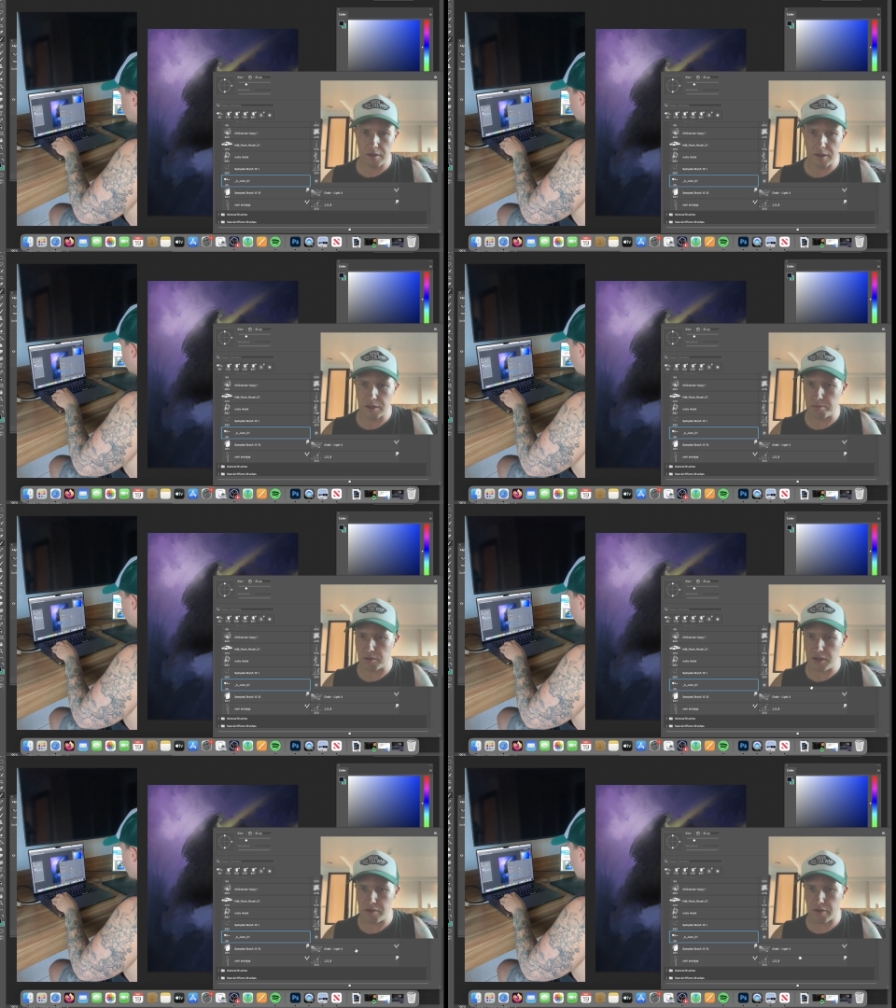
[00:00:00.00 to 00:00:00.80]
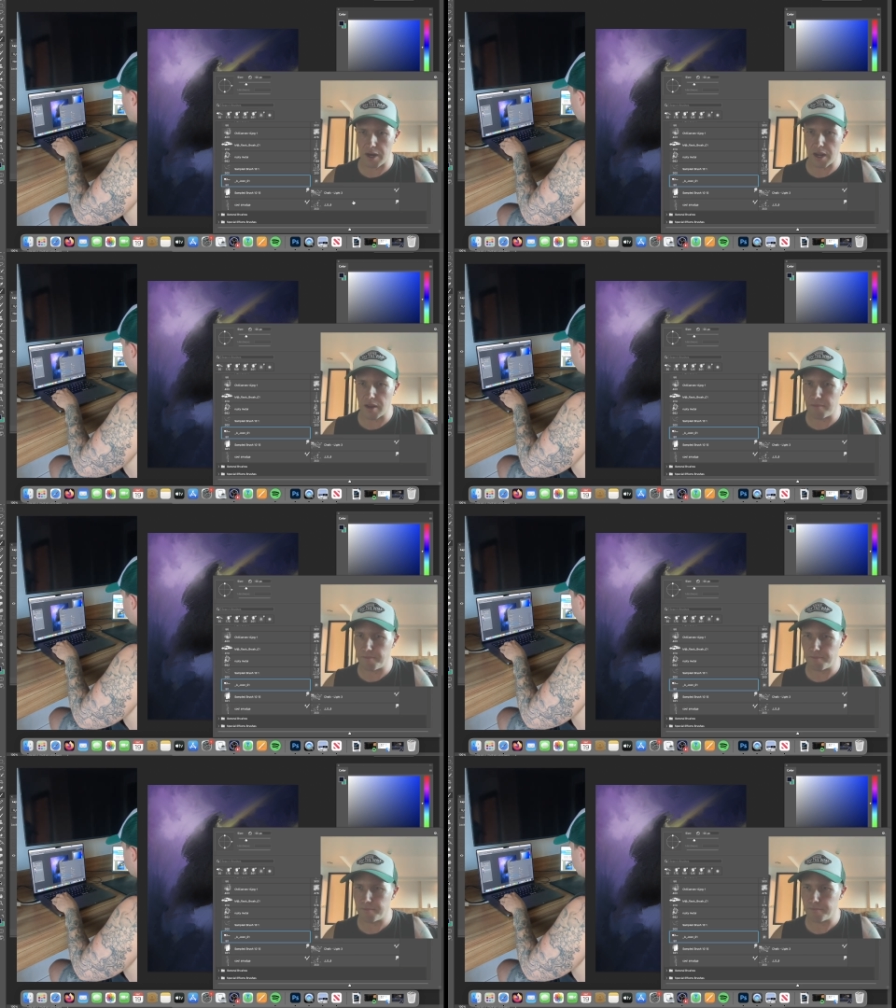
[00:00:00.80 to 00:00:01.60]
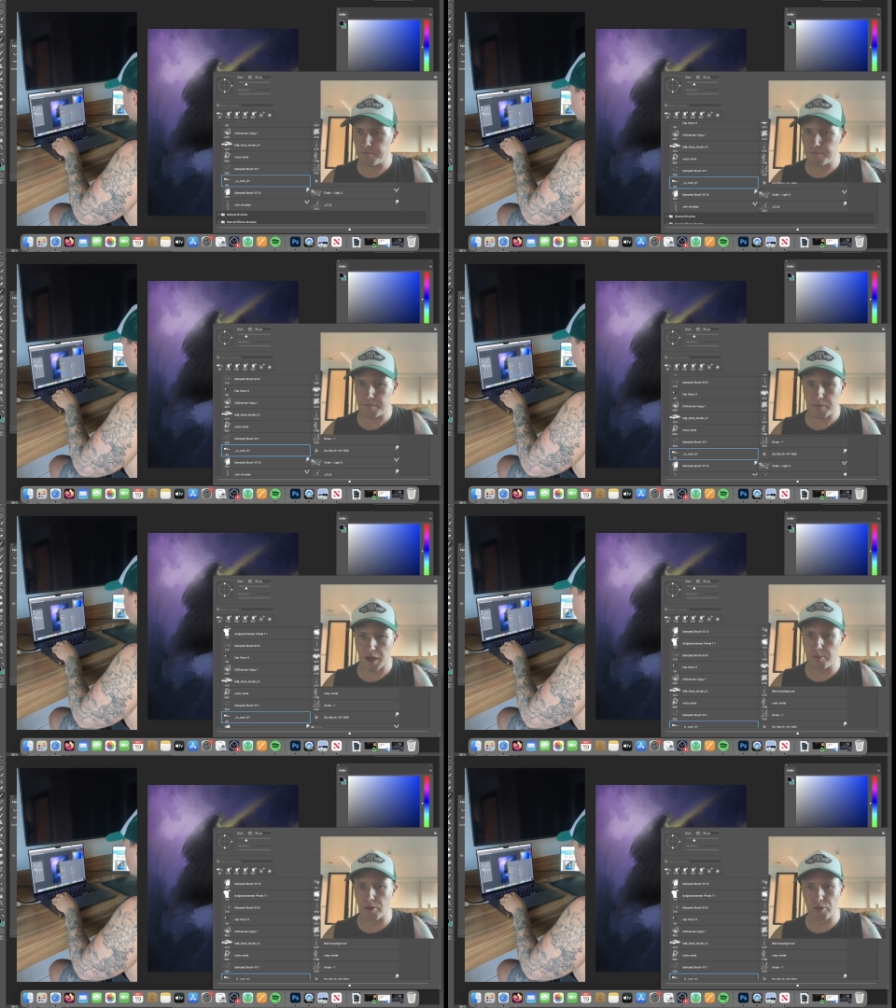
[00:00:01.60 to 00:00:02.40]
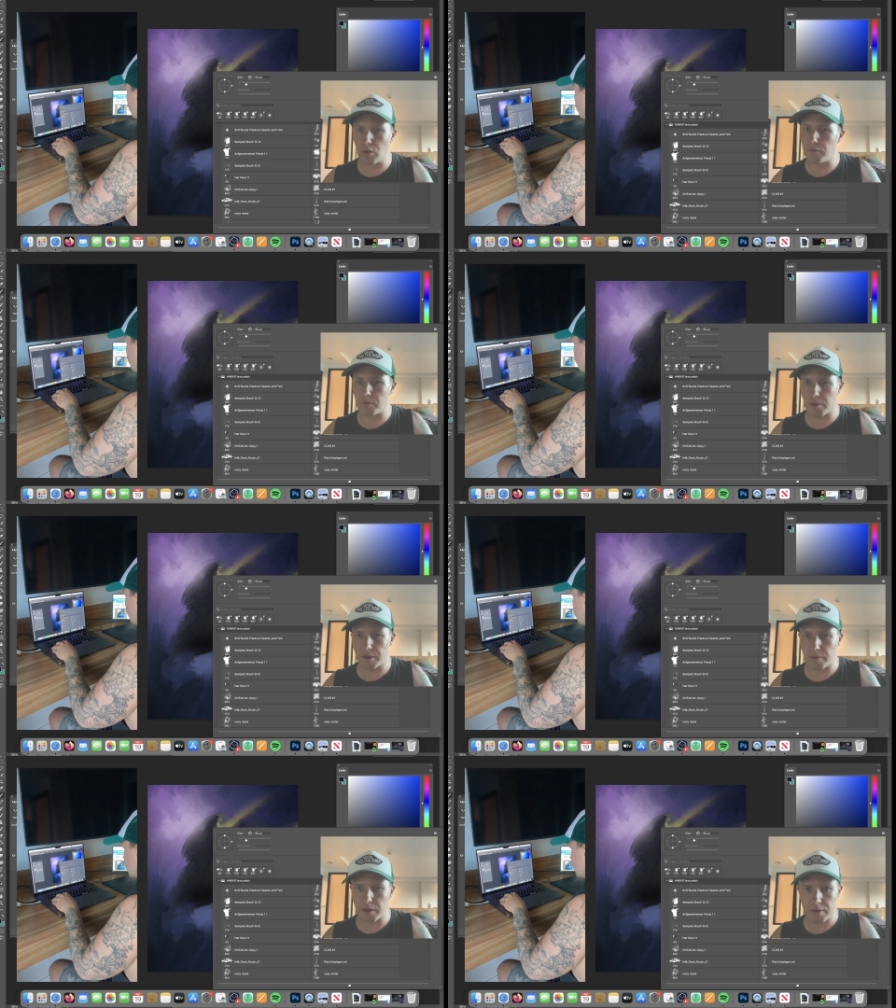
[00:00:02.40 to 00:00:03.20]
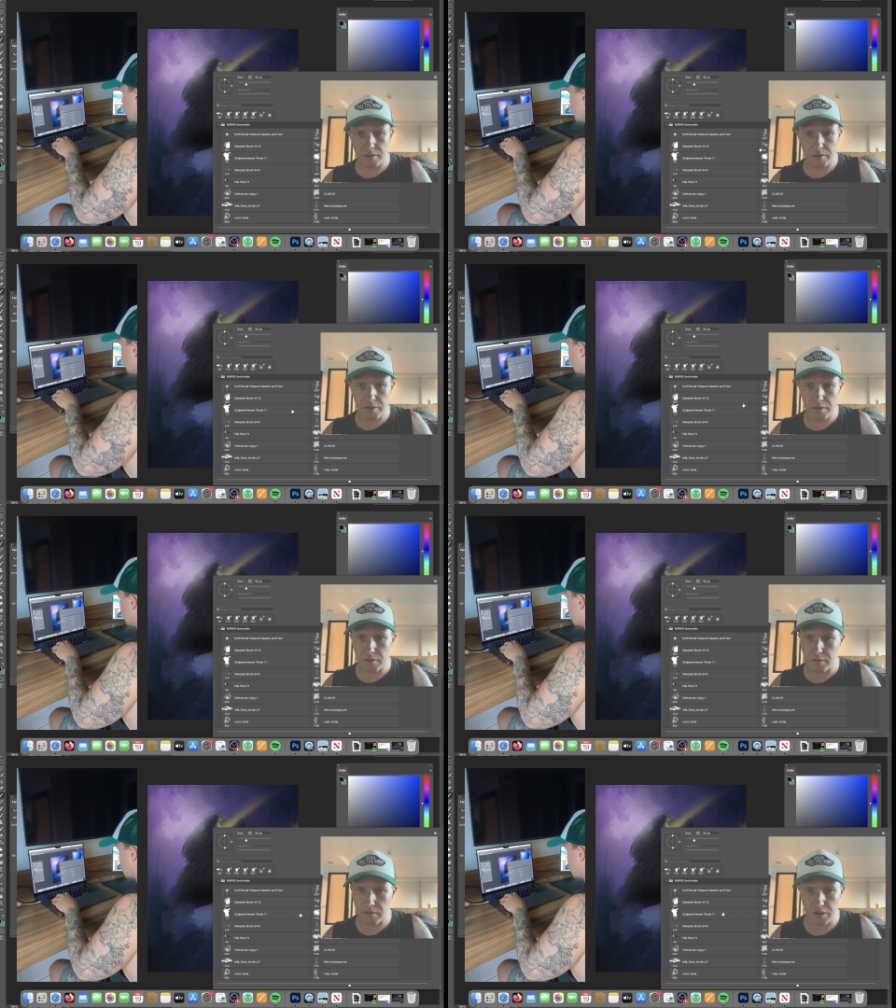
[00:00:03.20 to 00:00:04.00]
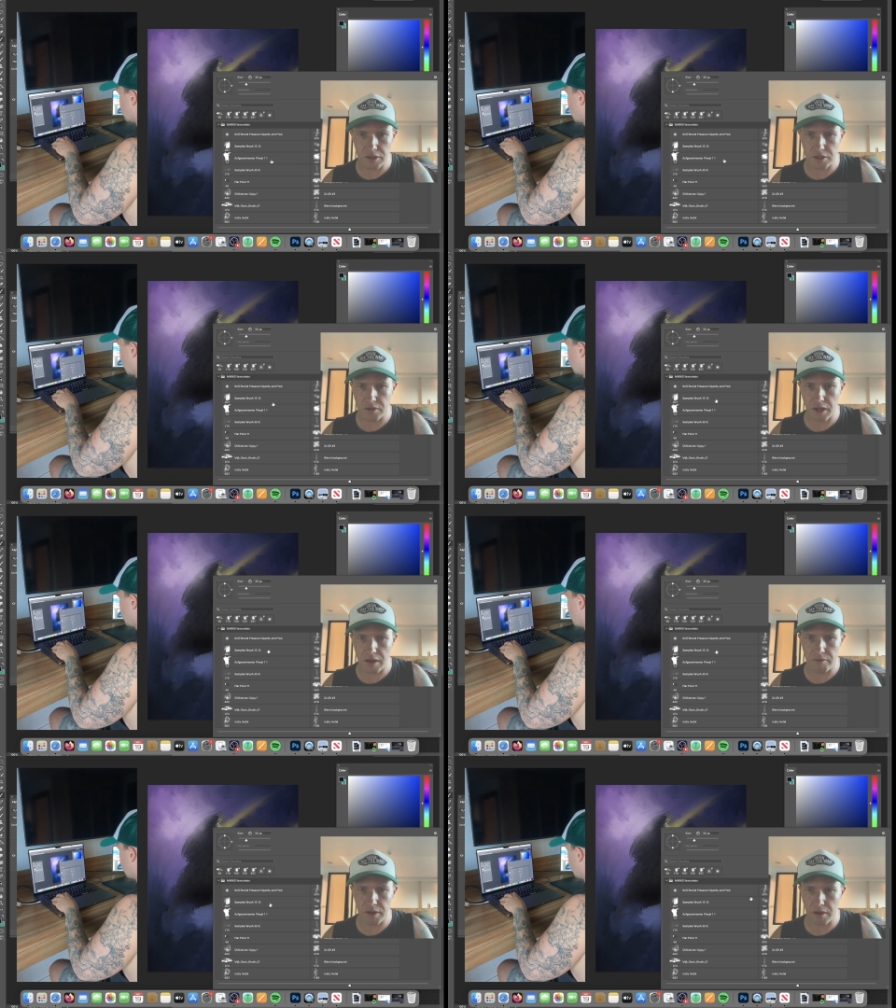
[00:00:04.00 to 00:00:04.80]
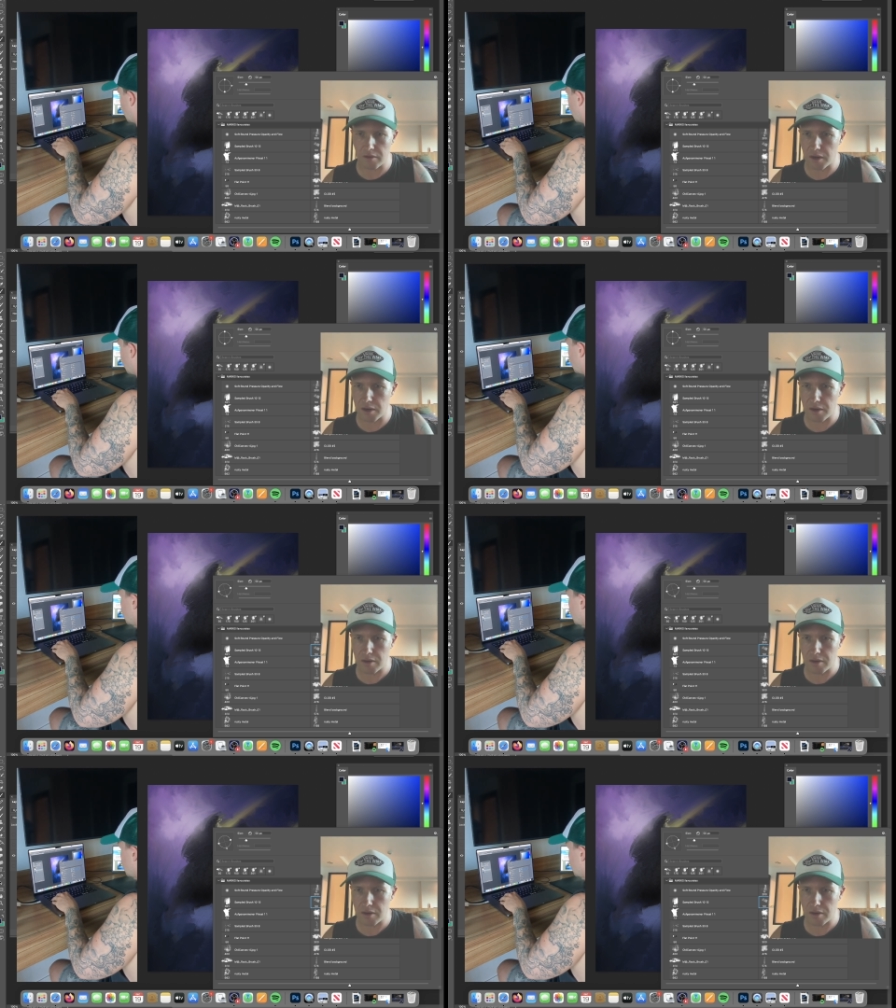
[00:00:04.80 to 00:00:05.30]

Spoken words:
He's bloody great. I'm not Northern, by the way. I just do that every now and then.